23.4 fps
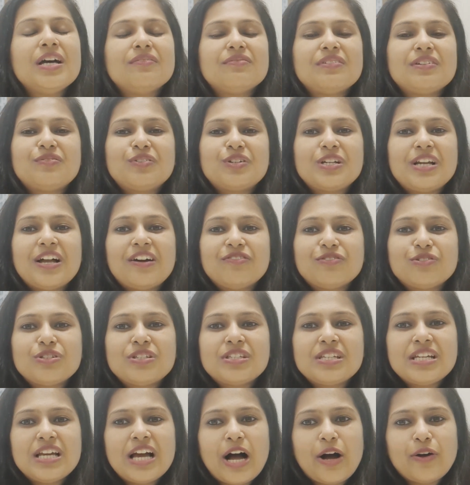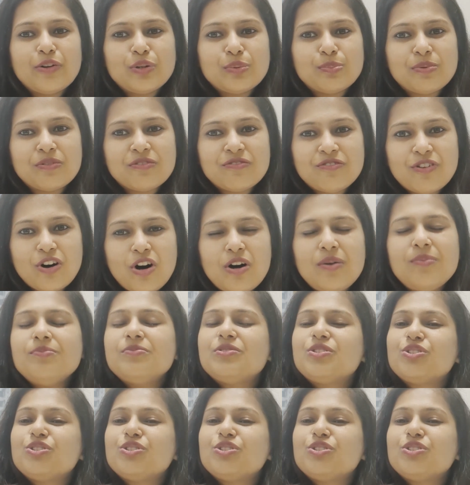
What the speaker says: We would love to see how you perform.